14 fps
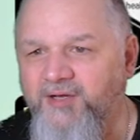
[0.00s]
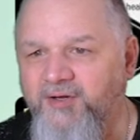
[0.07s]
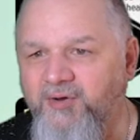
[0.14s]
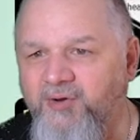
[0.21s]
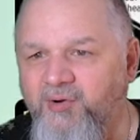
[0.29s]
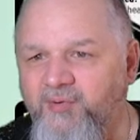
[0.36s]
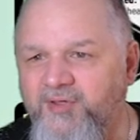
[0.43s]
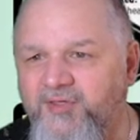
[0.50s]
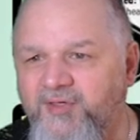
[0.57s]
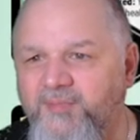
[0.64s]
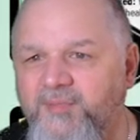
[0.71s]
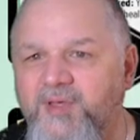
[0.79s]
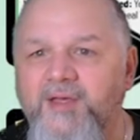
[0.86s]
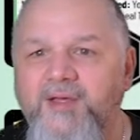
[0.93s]

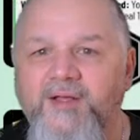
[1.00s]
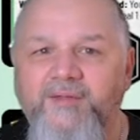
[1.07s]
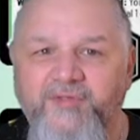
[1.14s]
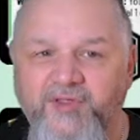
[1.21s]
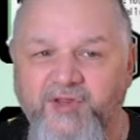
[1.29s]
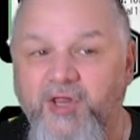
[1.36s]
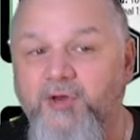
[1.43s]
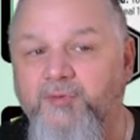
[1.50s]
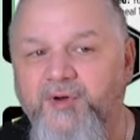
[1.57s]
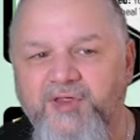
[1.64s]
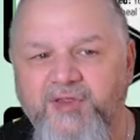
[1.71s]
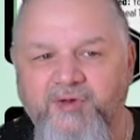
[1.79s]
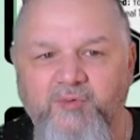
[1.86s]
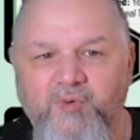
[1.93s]
Heroism. It's another
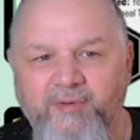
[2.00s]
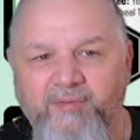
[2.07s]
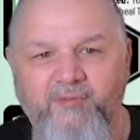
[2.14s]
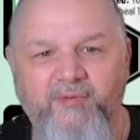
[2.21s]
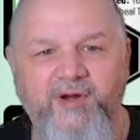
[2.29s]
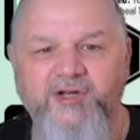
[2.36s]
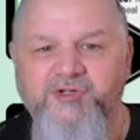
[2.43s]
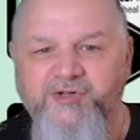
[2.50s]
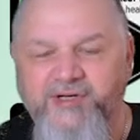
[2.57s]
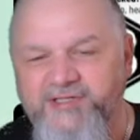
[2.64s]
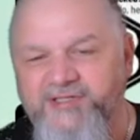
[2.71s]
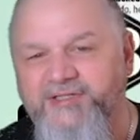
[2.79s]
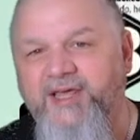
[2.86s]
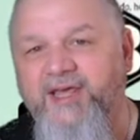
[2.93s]
reason why we want to try to
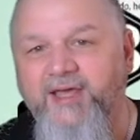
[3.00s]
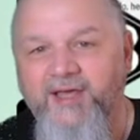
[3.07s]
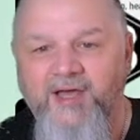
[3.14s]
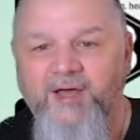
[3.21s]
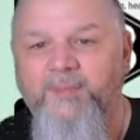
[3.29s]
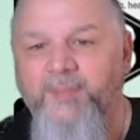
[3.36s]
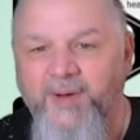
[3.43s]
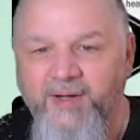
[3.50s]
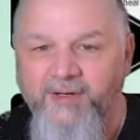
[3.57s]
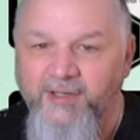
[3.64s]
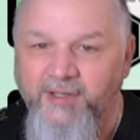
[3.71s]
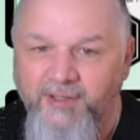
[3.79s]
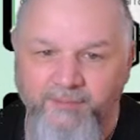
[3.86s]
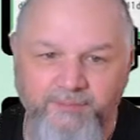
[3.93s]
stay up on
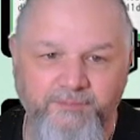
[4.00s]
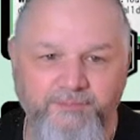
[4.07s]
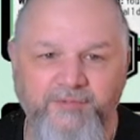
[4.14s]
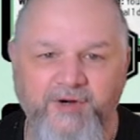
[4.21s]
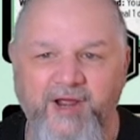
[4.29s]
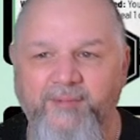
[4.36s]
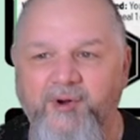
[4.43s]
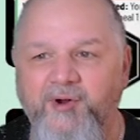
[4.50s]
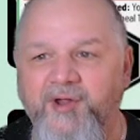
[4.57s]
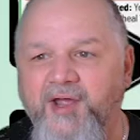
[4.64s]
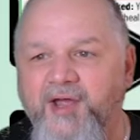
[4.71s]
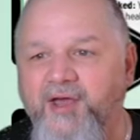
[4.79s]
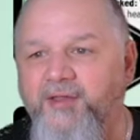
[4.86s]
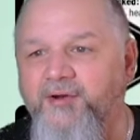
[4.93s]
our primary
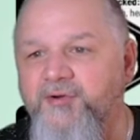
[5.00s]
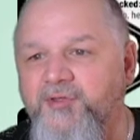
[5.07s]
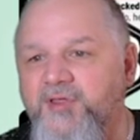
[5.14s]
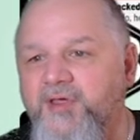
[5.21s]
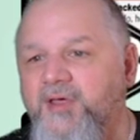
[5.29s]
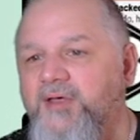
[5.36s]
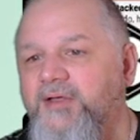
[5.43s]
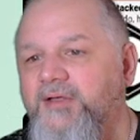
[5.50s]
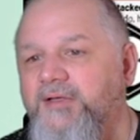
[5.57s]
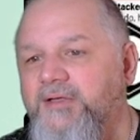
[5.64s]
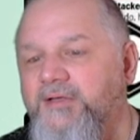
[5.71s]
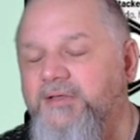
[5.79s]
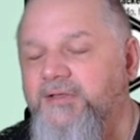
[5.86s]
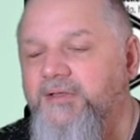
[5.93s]
colors.
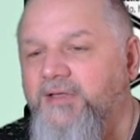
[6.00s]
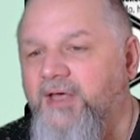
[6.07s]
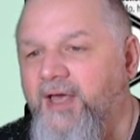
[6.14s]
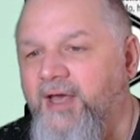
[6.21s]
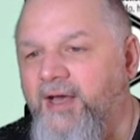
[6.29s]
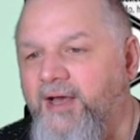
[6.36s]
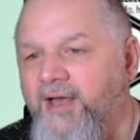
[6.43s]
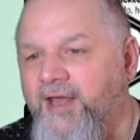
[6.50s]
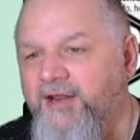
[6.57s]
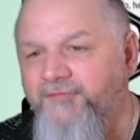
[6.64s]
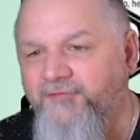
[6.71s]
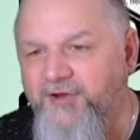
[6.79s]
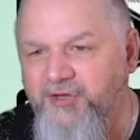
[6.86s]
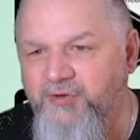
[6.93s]
And
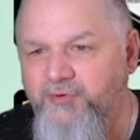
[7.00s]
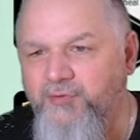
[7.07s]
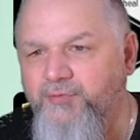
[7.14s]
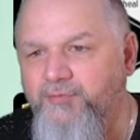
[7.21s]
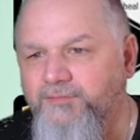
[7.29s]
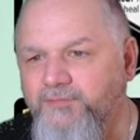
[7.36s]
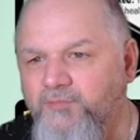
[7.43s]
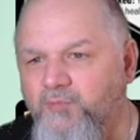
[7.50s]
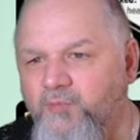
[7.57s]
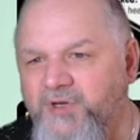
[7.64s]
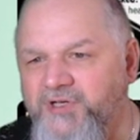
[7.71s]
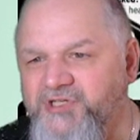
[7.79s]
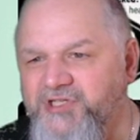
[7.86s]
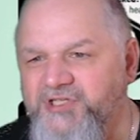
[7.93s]
if we do,
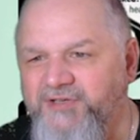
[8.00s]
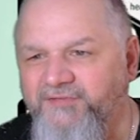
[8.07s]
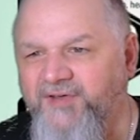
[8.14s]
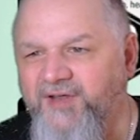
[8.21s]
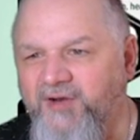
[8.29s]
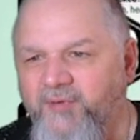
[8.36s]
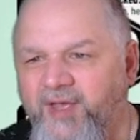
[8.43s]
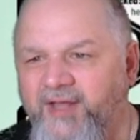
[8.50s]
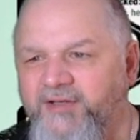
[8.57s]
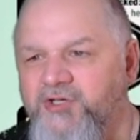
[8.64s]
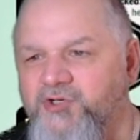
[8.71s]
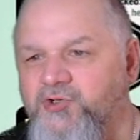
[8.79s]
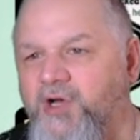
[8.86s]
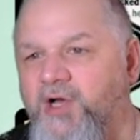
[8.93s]
when she's defeated, we get to
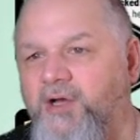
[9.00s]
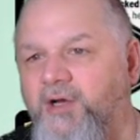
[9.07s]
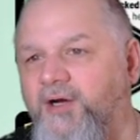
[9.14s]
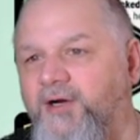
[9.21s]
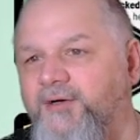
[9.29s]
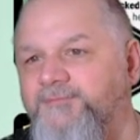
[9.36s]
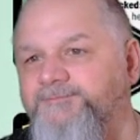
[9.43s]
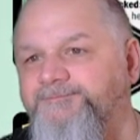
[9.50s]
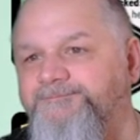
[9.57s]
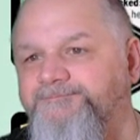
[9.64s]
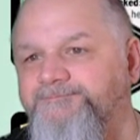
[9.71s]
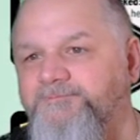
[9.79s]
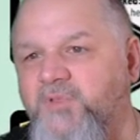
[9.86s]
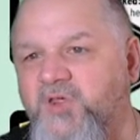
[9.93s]
draw a card.
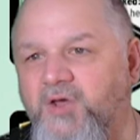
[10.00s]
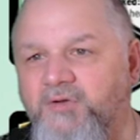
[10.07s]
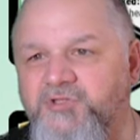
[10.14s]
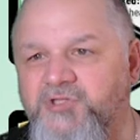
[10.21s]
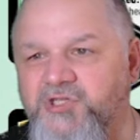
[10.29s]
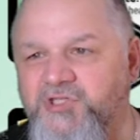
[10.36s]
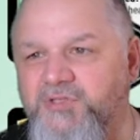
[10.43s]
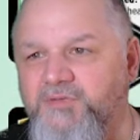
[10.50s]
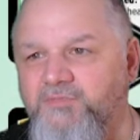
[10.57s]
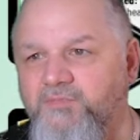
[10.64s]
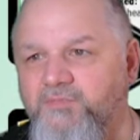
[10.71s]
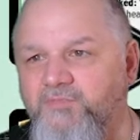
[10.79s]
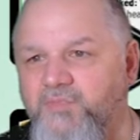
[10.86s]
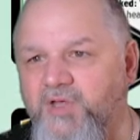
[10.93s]
So it's just
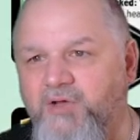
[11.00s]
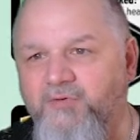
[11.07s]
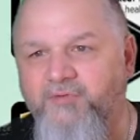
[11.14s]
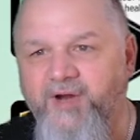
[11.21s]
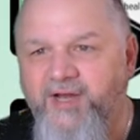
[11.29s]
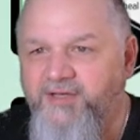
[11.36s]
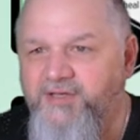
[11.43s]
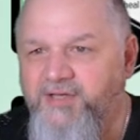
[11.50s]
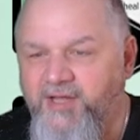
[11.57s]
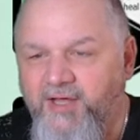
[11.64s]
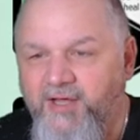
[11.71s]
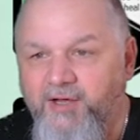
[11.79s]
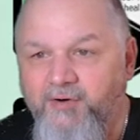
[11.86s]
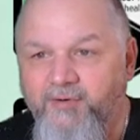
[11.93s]
great,
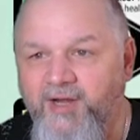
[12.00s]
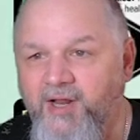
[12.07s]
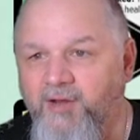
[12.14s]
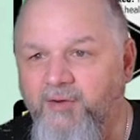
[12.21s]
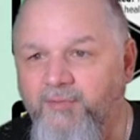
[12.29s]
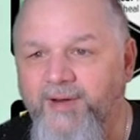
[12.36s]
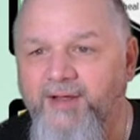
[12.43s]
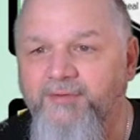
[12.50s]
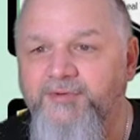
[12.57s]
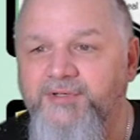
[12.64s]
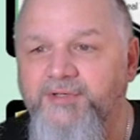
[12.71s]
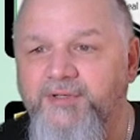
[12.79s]
great all around.